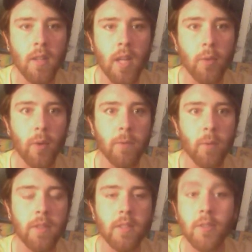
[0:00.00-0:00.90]
Hello
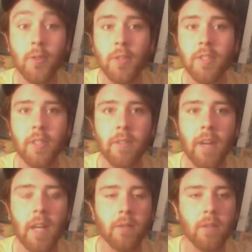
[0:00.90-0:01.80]
everyone, this is Lukas
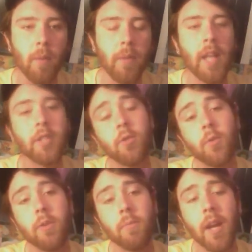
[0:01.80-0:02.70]
Tsirivakos coming at you
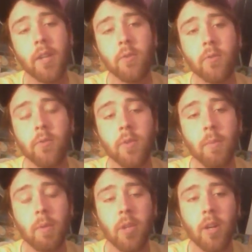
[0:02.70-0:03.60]
with my new
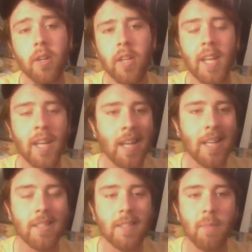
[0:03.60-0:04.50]
dreaming blog,
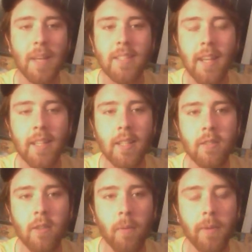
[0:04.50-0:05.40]
and this is my second
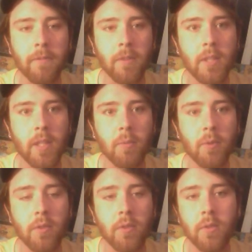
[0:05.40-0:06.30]
installment for Team
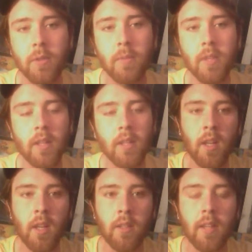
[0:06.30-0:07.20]
Lucid Dream.
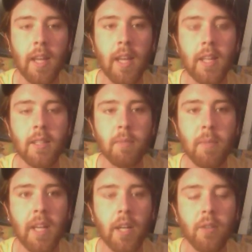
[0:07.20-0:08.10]
Today I'd like to
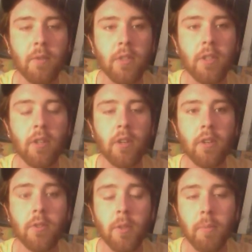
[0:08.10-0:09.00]
speak on using
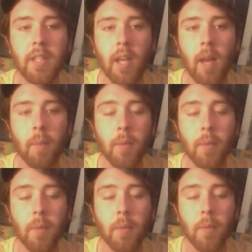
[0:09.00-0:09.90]
your dreaming time and
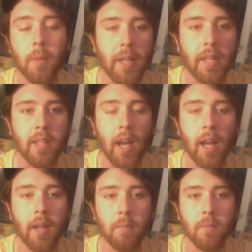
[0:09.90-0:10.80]
lucid dreaming
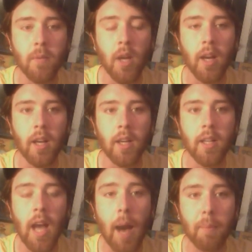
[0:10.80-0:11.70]
time
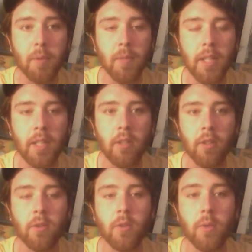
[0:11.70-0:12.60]
optimally,
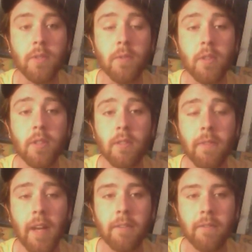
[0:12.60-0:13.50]
to its fullest
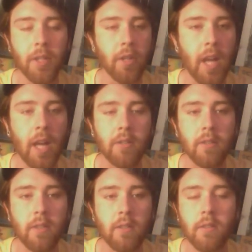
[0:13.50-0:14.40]
effect for your
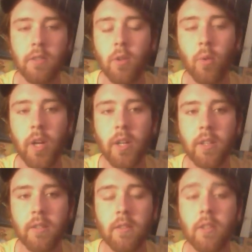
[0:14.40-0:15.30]
consciousness and your
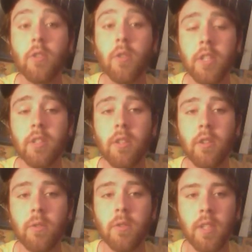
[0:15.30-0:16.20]
awareness and increasing
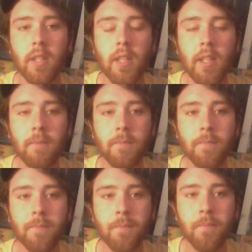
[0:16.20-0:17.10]
your lucidity.
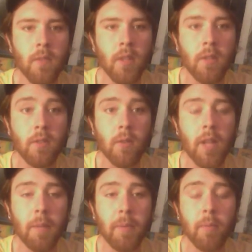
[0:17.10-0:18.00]
So a
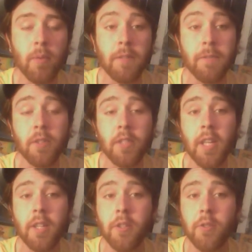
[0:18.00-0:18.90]
lot of people when they first
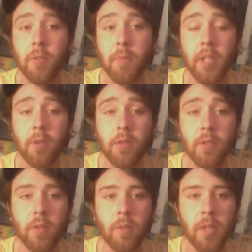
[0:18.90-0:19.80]
get into dreaming and
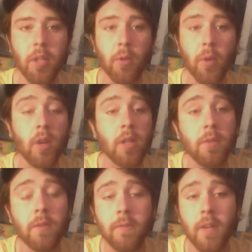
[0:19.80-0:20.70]
lucid dreaming, they want
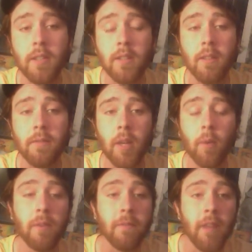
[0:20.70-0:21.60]
to do the fun stuff. They
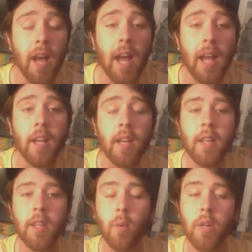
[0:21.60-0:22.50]
want to fly,
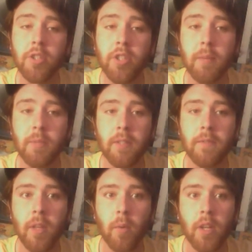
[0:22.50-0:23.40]
they want to
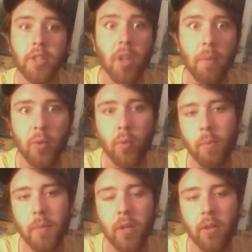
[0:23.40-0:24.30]
shapeshift, they want to jump through a
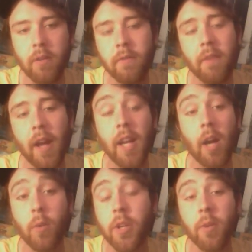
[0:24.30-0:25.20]
mirror and find
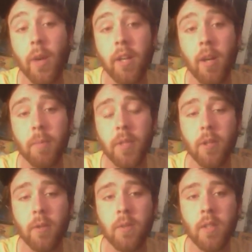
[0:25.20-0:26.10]
out where you end up,
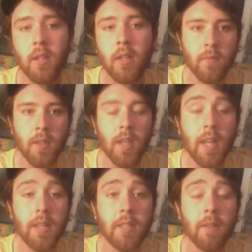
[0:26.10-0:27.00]

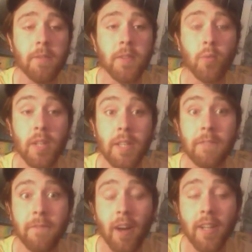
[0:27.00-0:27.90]
And this stuff is really
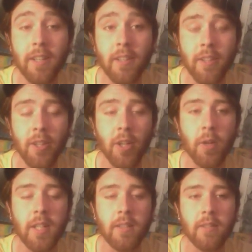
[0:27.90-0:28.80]
fun.
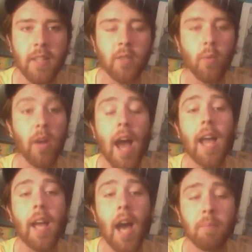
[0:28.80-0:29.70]
It's what
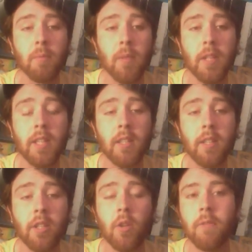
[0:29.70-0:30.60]
I optimally,
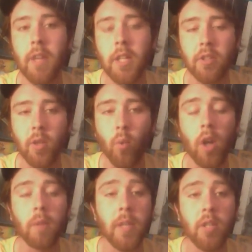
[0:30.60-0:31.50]
eventually
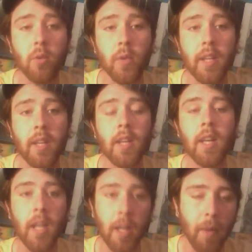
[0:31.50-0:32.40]
want to be doing
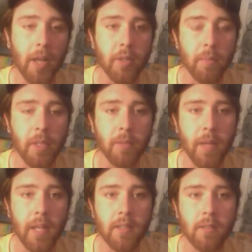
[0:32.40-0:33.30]
in my dreaming
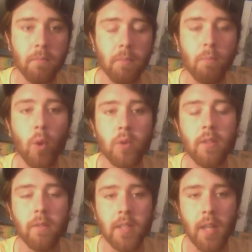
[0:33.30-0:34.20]
space most
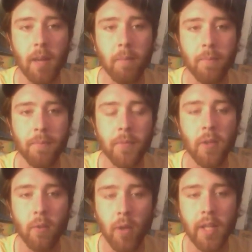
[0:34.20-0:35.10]
of the time,
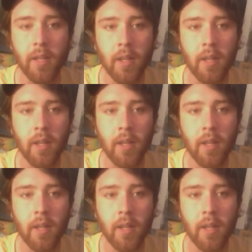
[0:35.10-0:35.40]
right?